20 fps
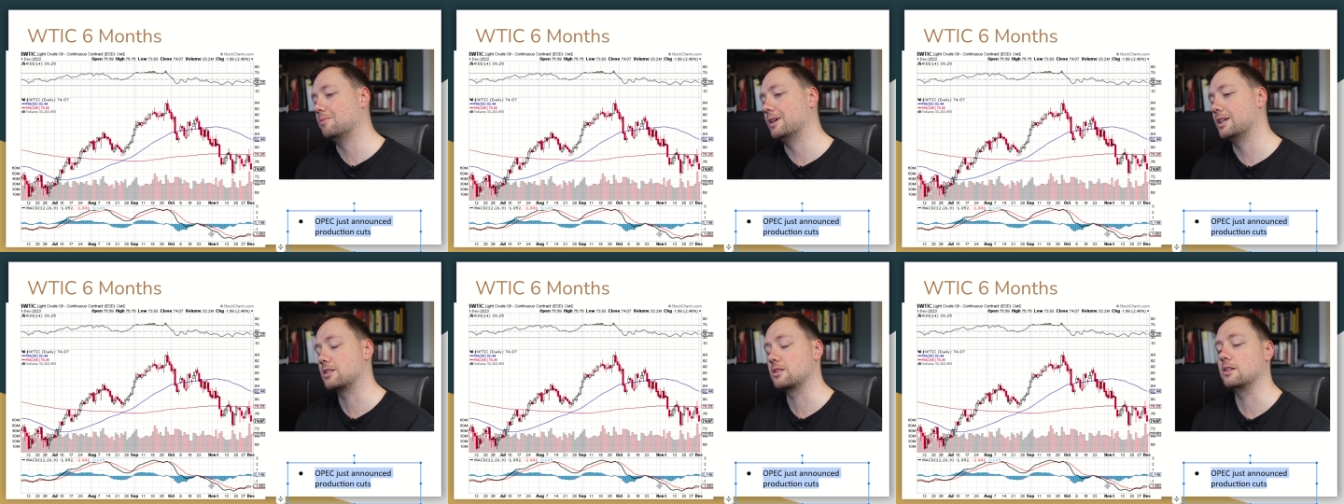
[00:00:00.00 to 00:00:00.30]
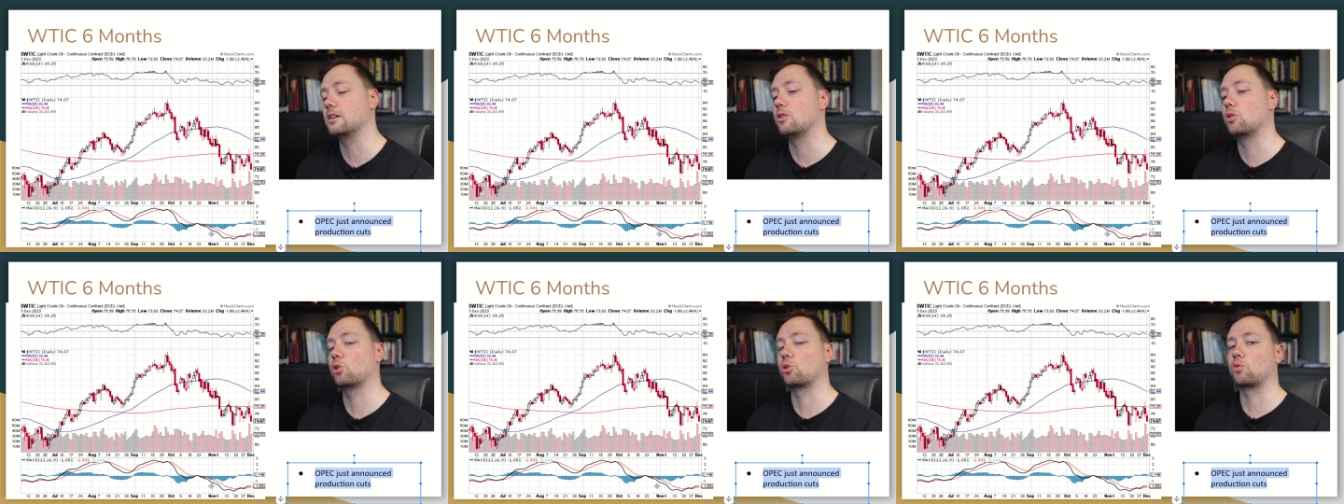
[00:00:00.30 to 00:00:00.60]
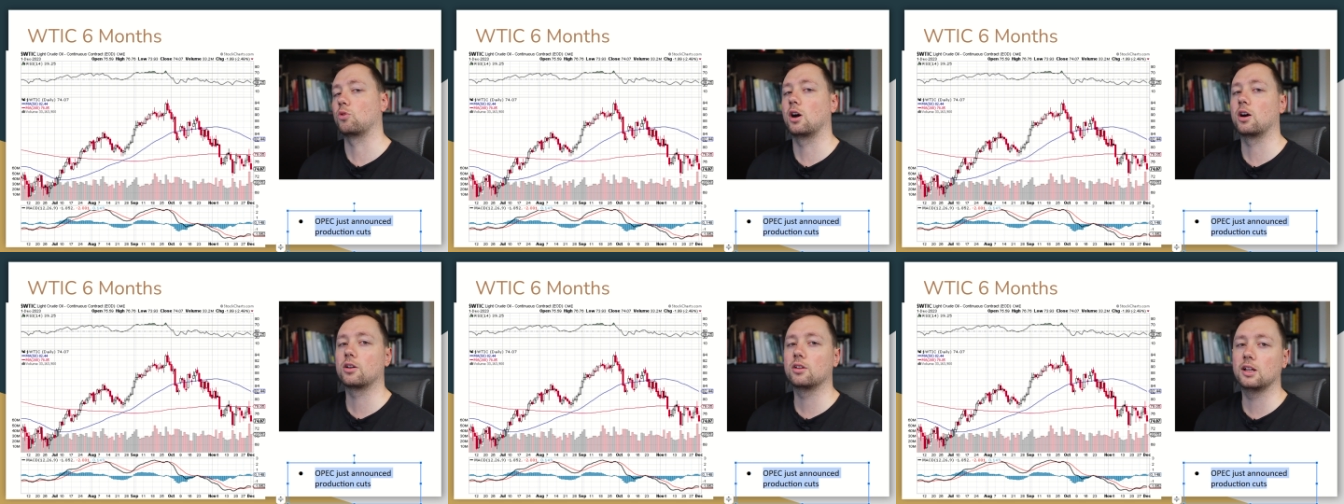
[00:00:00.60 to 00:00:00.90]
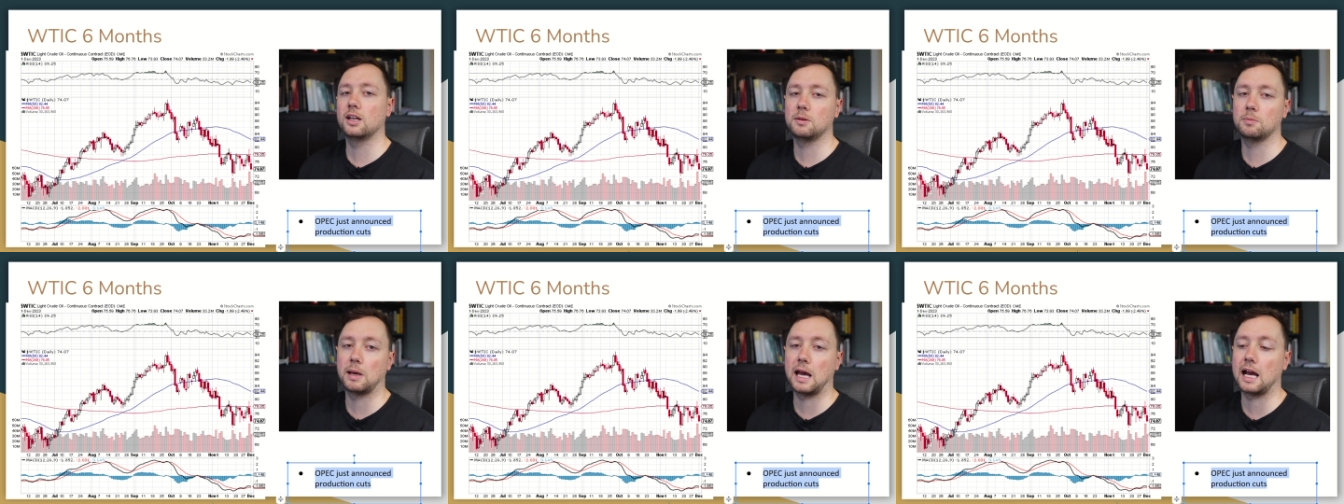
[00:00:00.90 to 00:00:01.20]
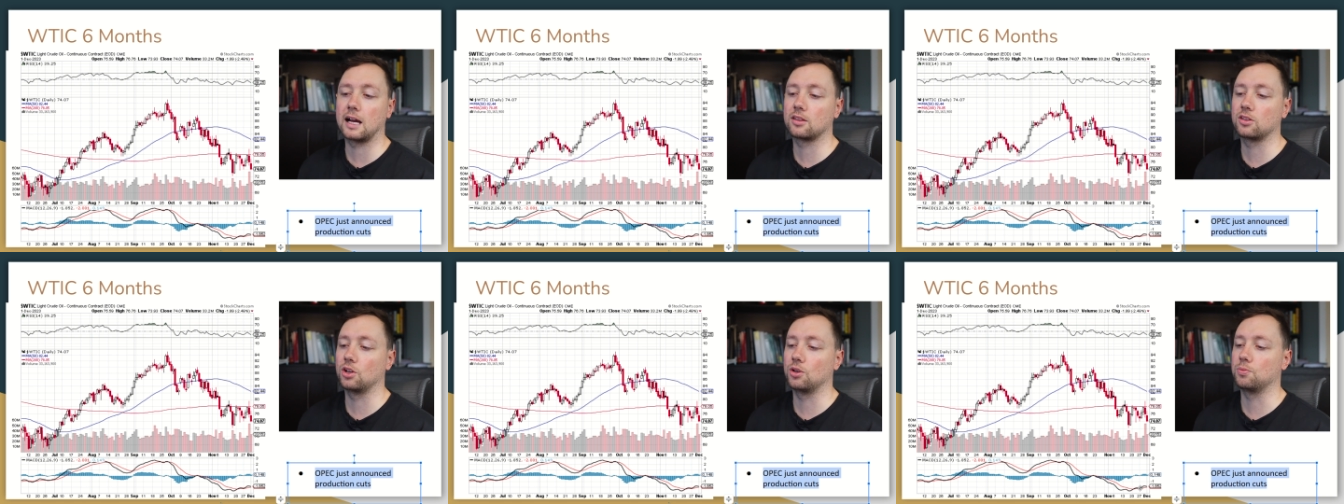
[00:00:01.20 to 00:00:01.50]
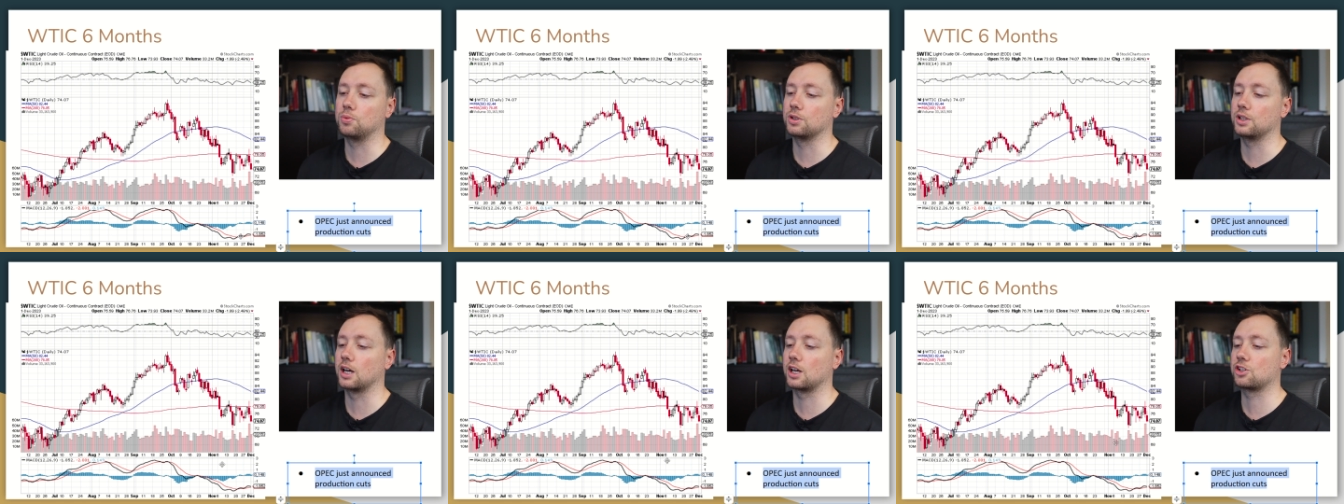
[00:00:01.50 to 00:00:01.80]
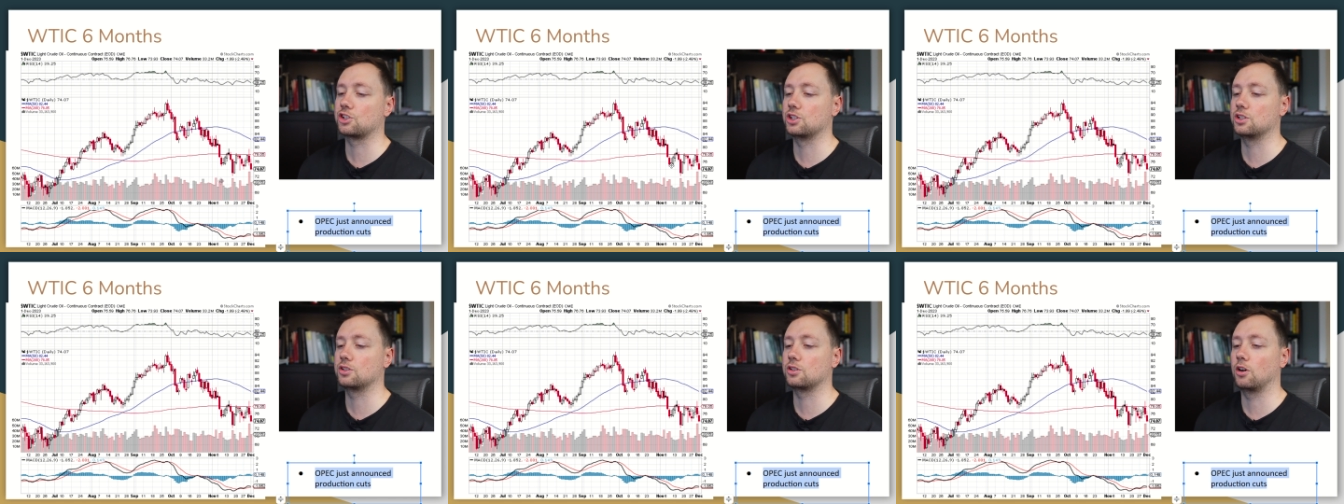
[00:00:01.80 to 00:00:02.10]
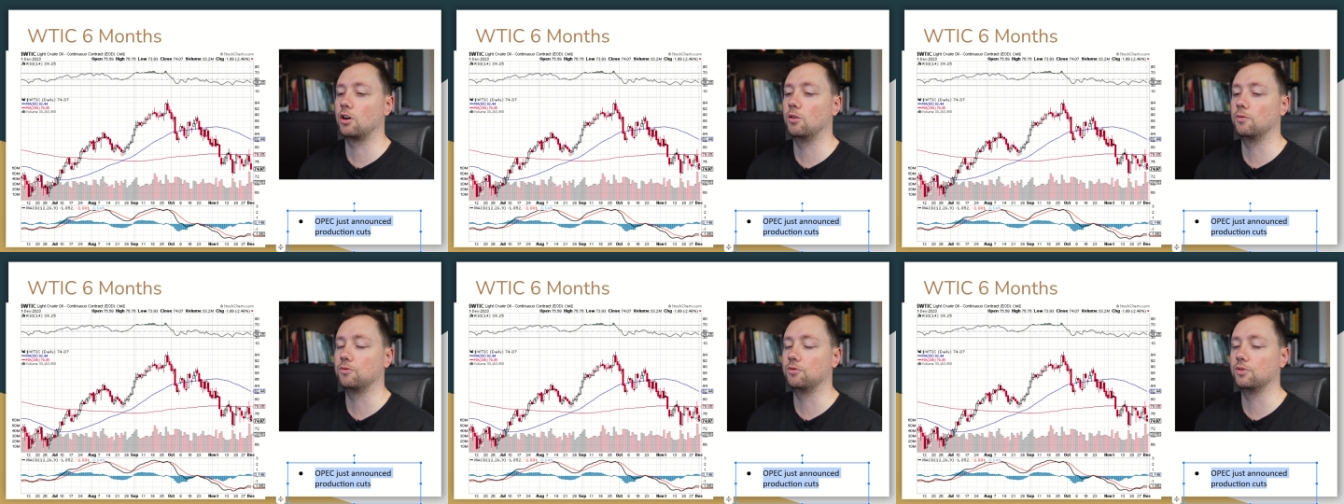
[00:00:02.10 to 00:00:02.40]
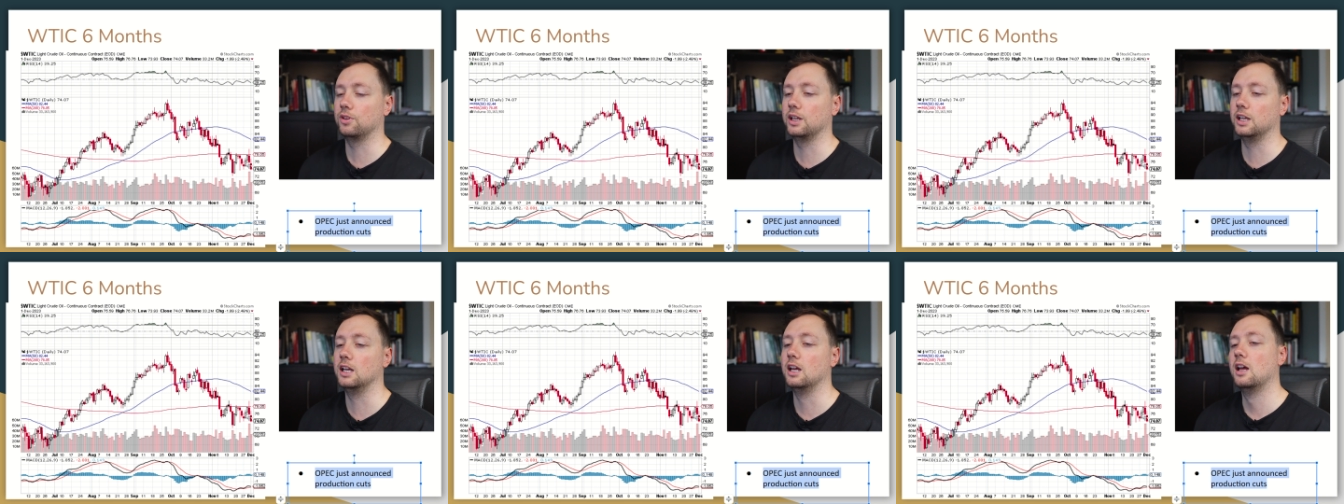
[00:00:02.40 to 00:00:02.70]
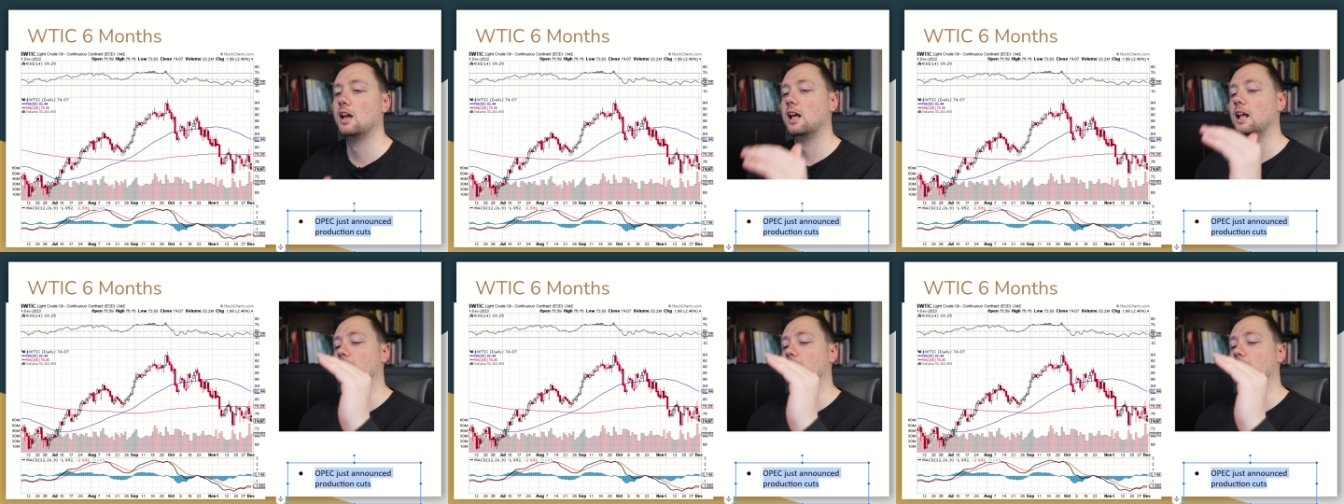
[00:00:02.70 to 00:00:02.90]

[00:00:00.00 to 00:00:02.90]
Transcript: basically throttling back their production to hopefully